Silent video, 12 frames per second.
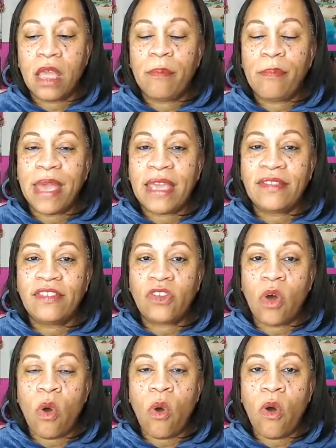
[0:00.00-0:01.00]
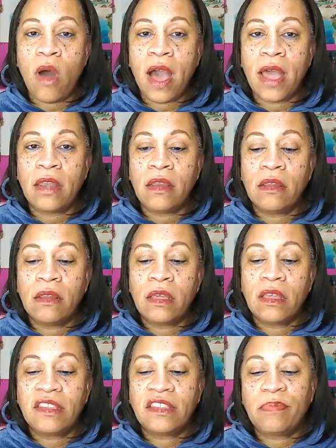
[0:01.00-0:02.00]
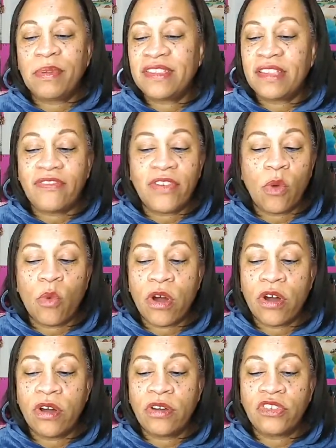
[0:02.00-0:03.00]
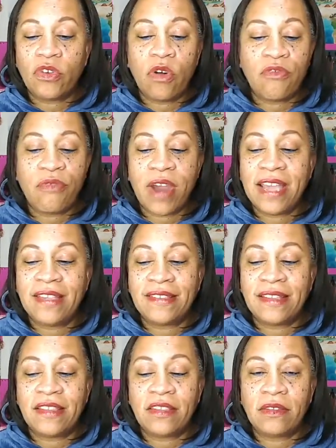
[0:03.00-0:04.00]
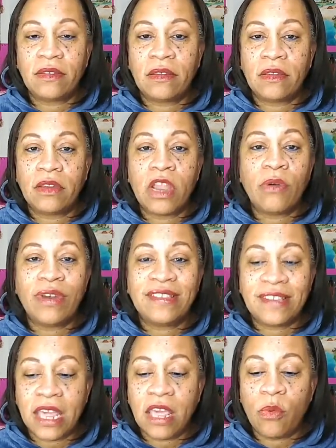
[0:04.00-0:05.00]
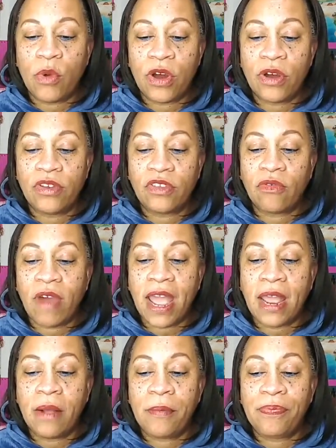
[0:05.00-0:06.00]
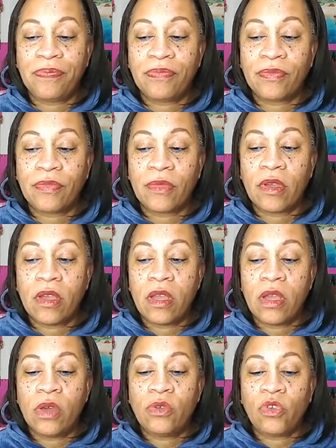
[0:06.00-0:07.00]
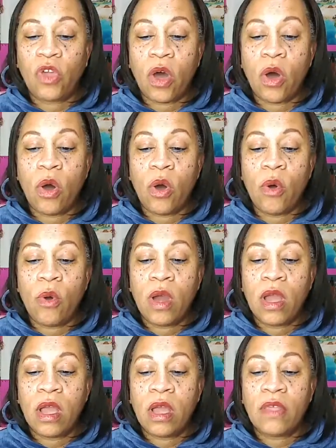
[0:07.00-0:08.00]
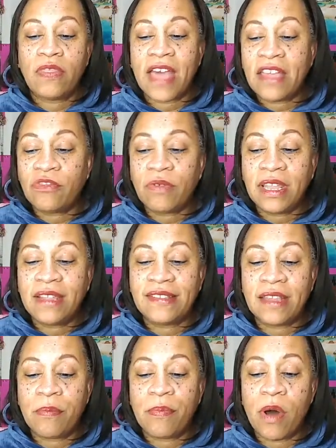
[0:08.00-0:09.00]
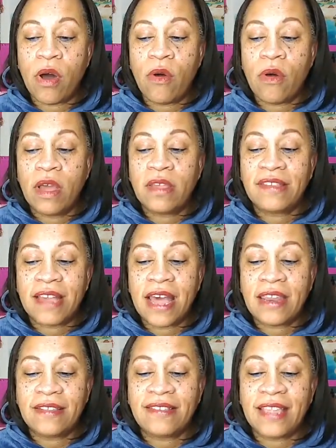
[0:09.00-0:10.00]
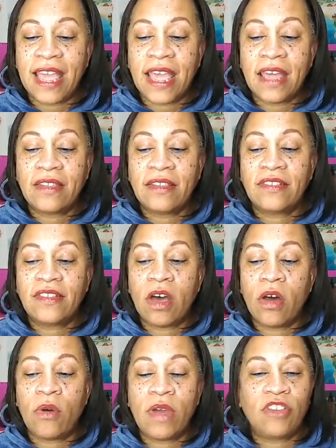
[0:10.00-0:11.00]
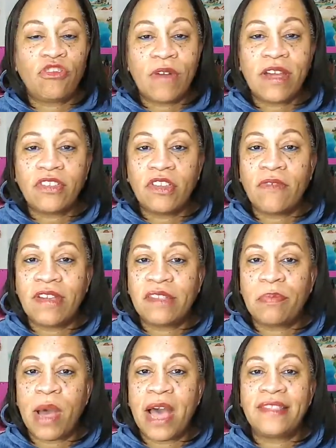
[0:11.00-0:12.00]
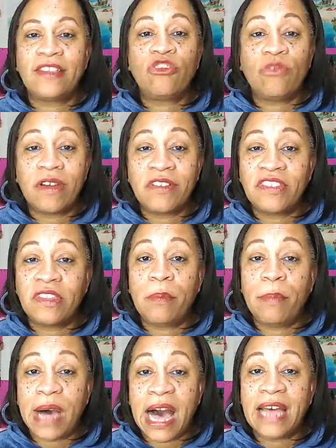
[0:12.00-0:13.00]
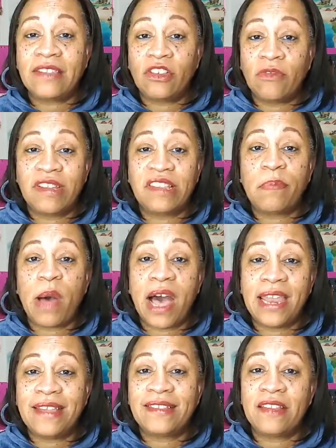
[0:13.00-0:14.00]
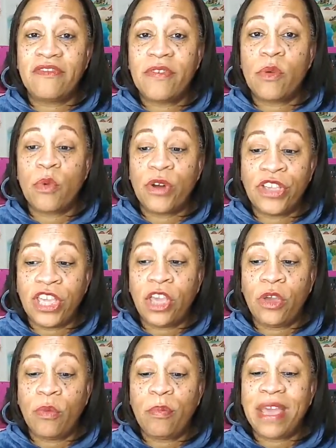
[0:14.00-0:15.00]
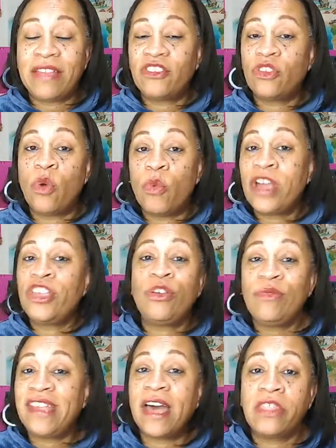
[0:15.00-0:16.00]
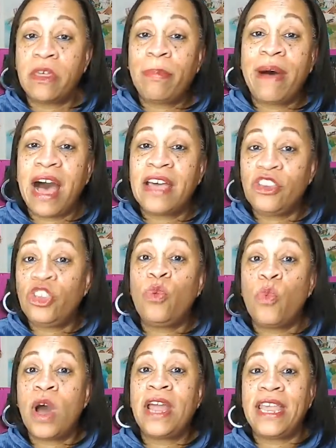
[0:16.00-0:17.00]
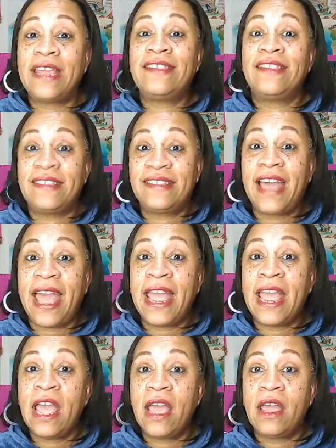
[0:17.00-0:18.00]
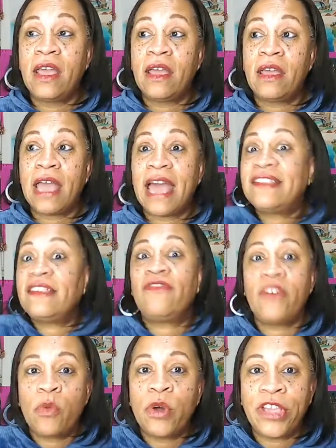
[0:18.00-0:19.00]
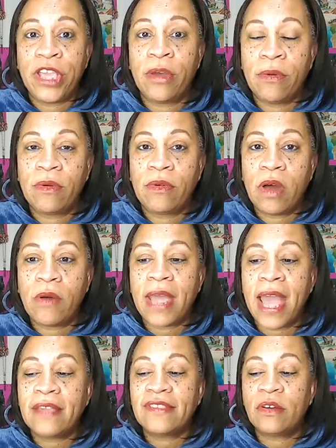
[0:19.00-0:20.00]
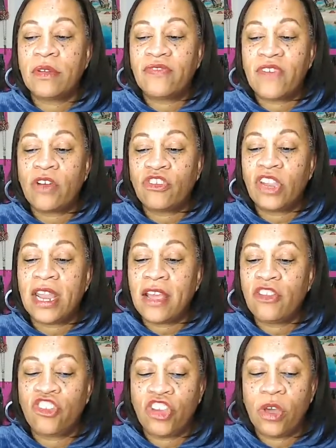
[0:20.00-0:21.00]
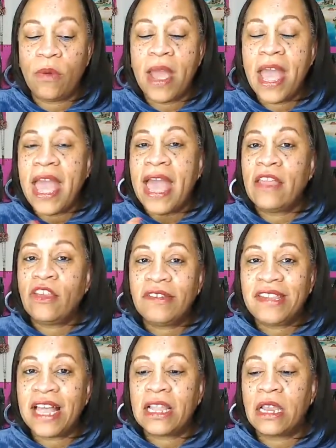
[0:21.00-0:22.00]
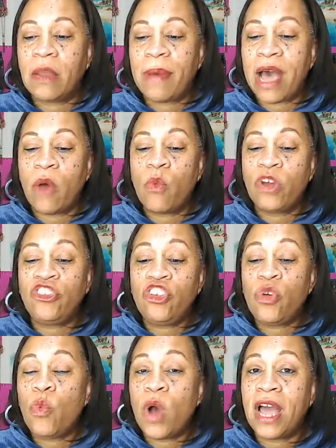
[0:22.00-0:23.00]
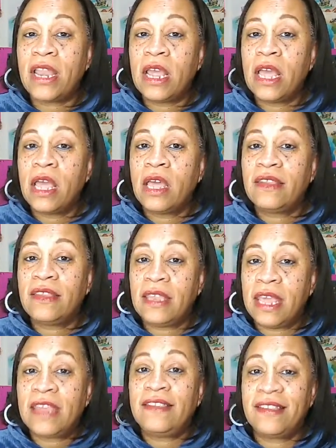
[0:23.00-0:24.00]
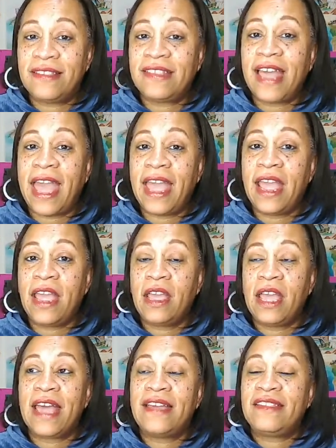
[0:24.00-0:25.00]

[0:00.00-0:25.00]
based on specific words or phrases known as keywords, right? So that's really simple to understand. So it triggers a response. It triggers the bot to respond as if it were you, based on what you tell the bot you want it to say as if it were you. Okay, so it's functioning as you, and you're telling the bot what you want it to say as